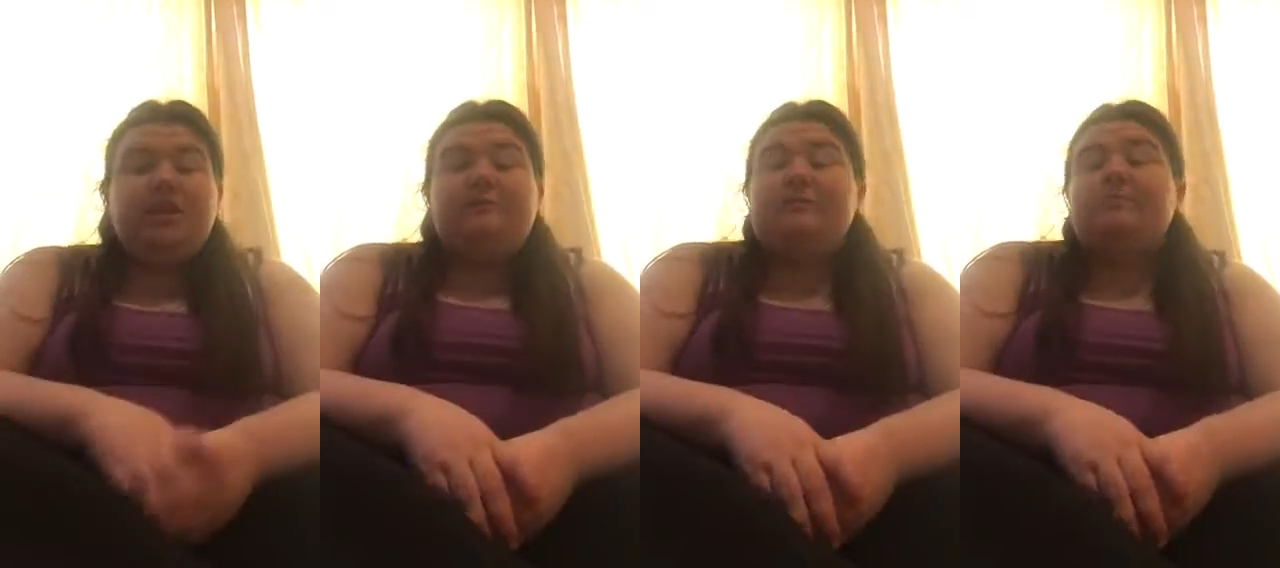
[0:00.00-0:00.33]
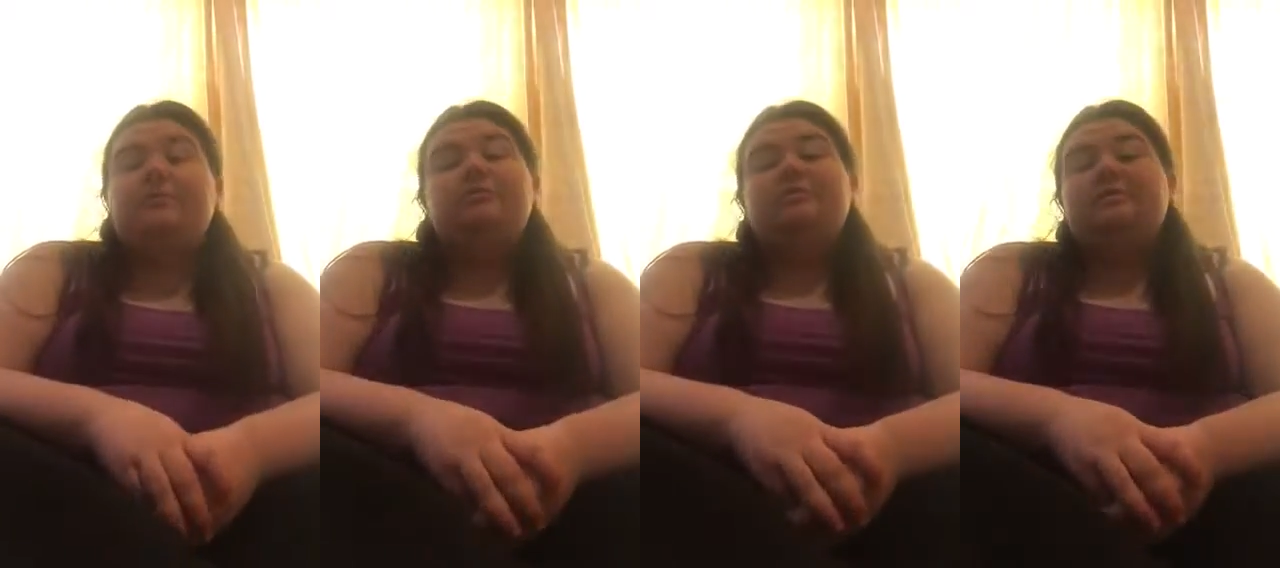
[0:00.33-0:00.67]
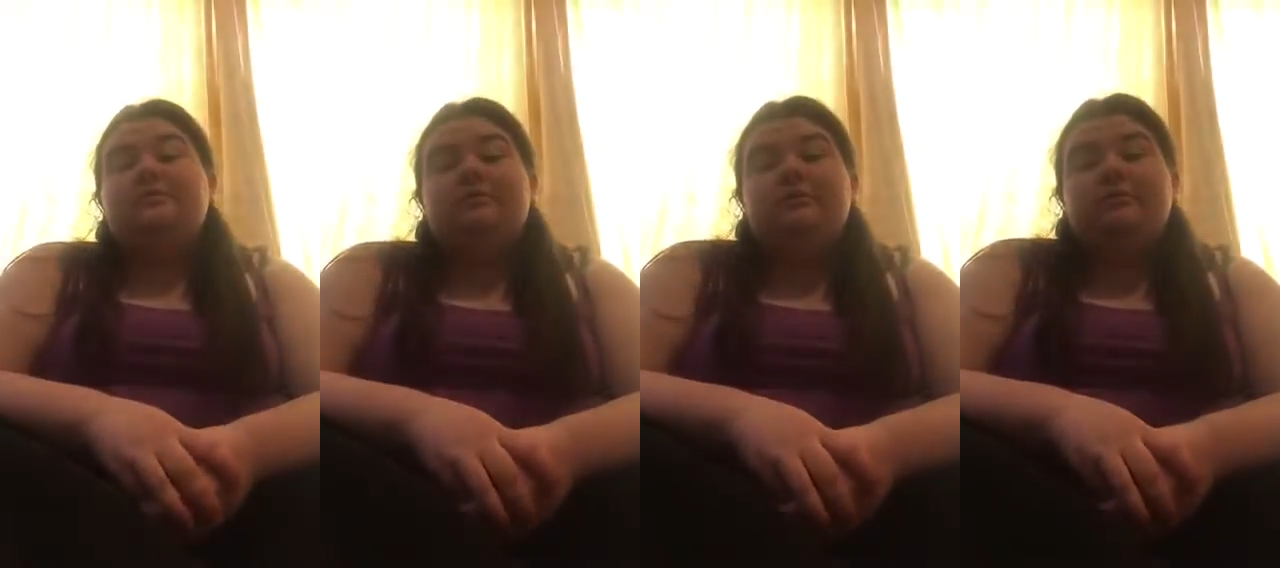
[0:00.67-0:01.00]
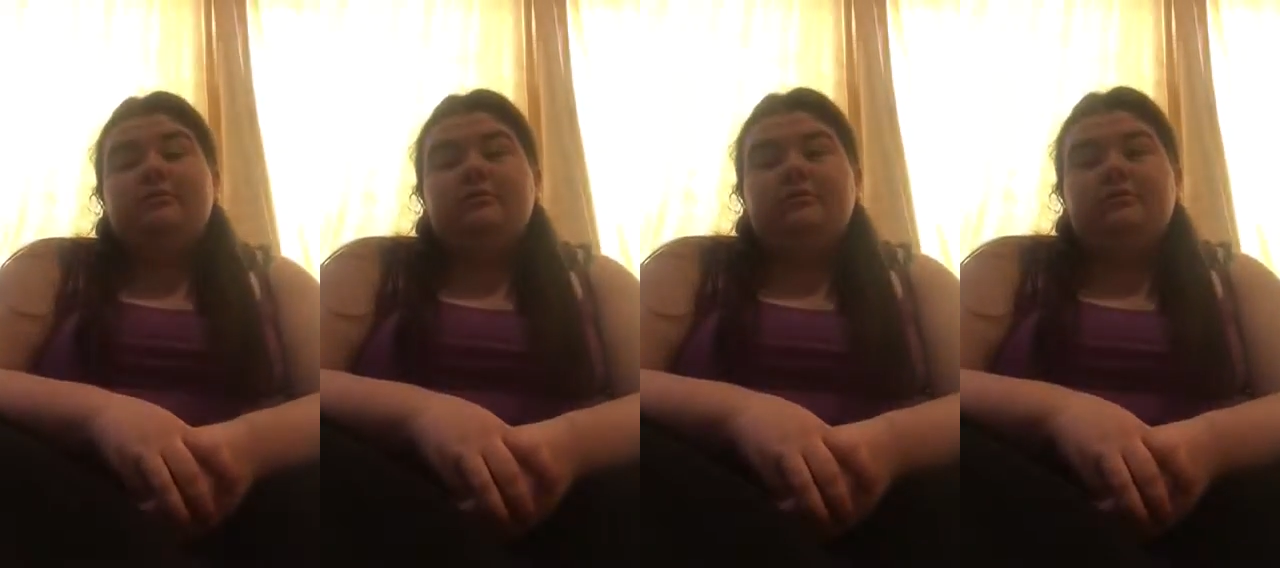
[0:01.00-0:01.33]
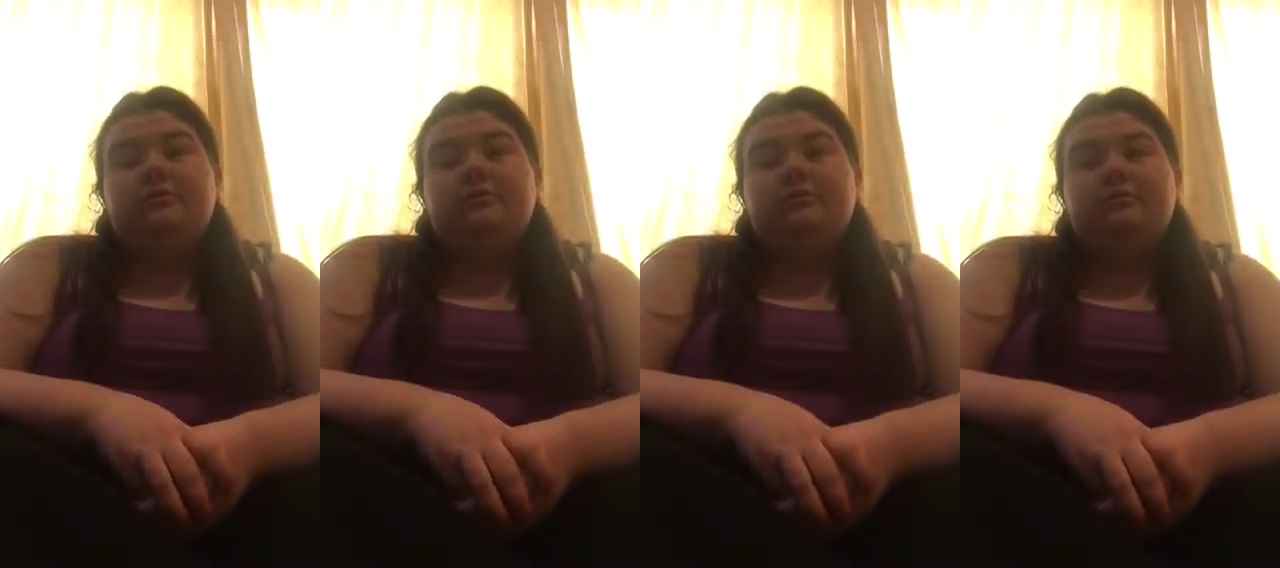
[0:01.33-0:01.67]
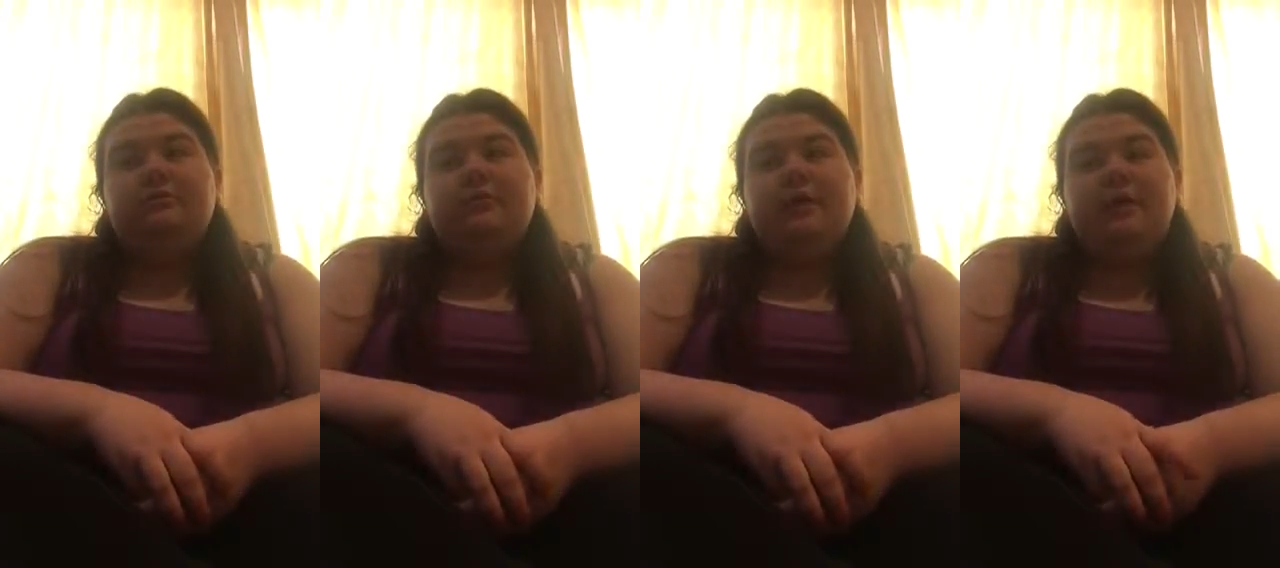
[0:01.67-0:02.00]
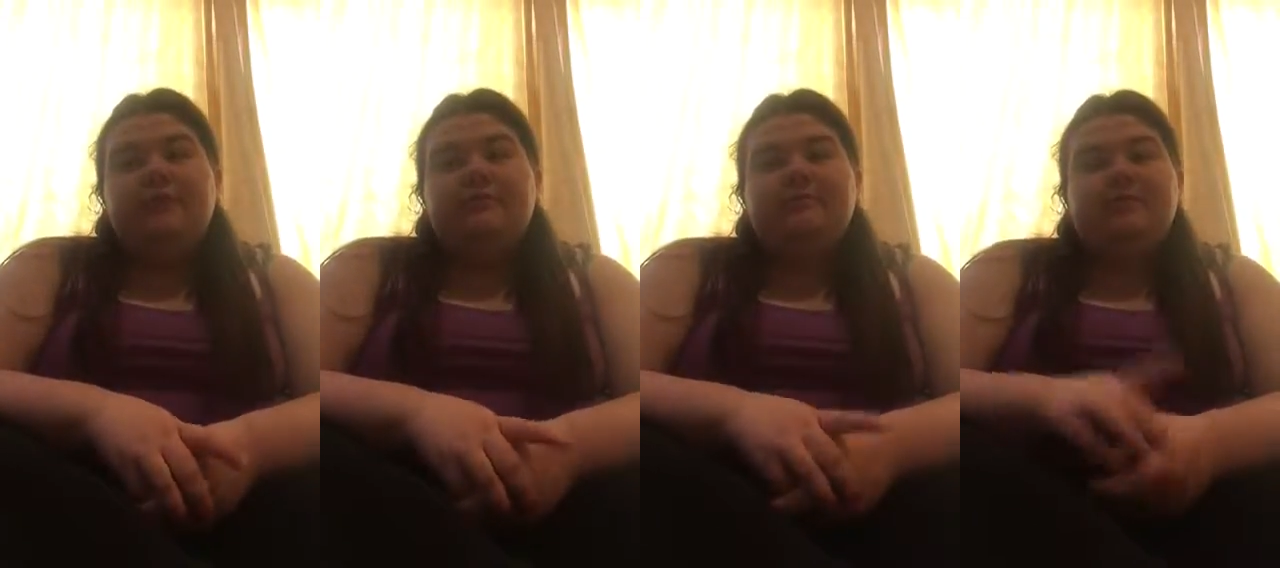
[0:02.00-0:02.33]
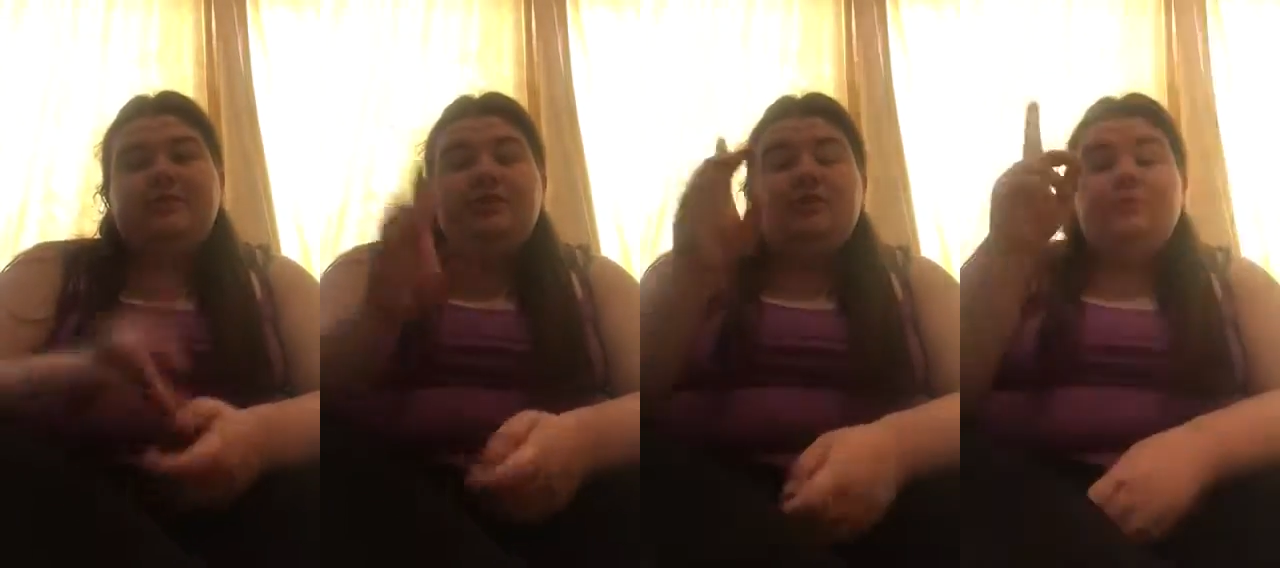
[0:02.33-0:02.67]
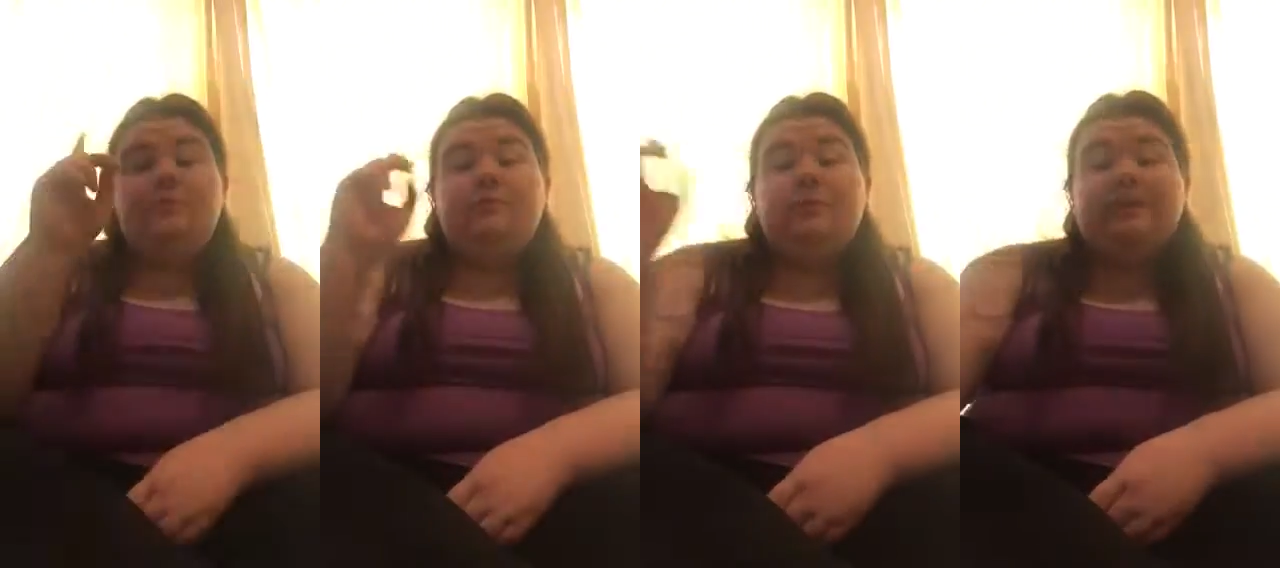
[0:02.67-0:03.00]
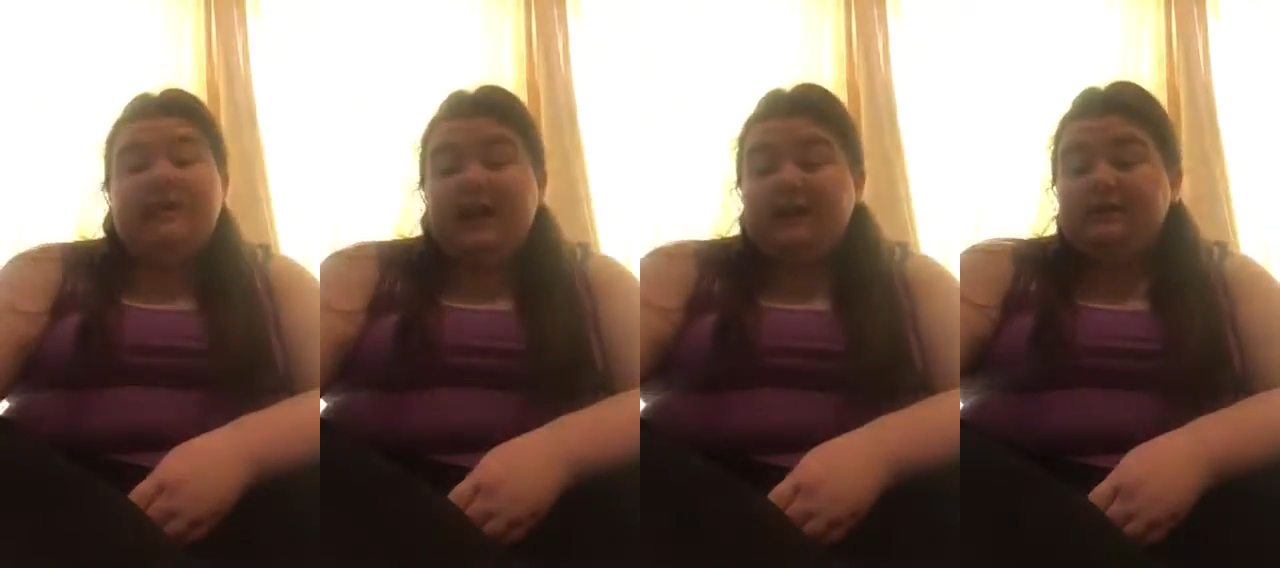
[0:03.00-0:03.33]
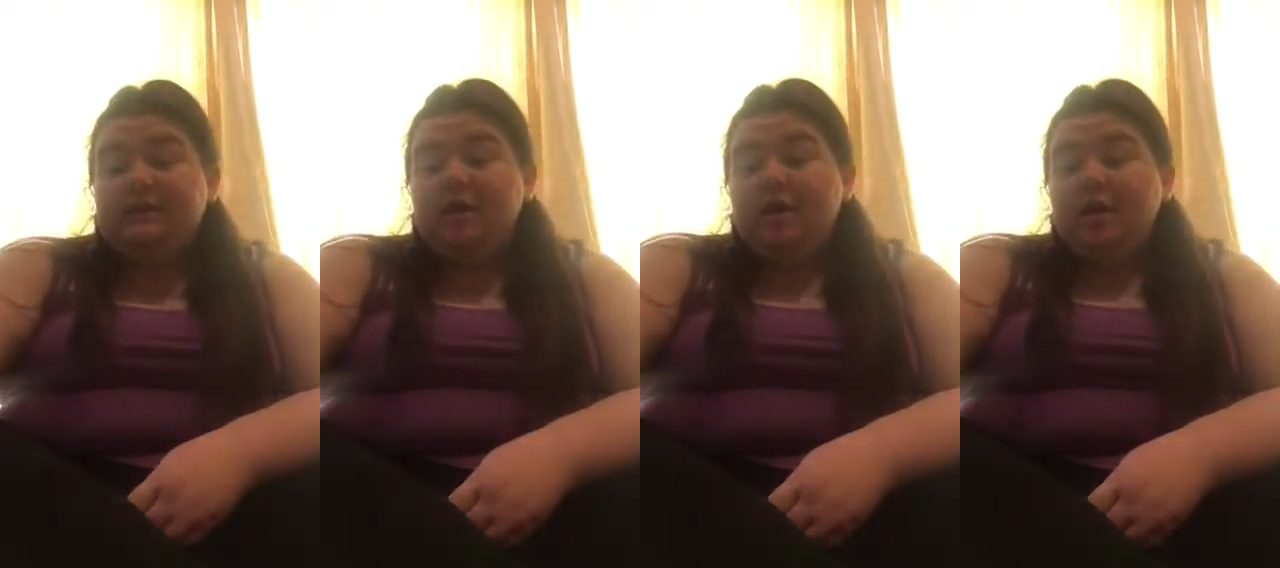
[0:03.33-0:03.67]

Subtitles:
James Bond expedition with my dad.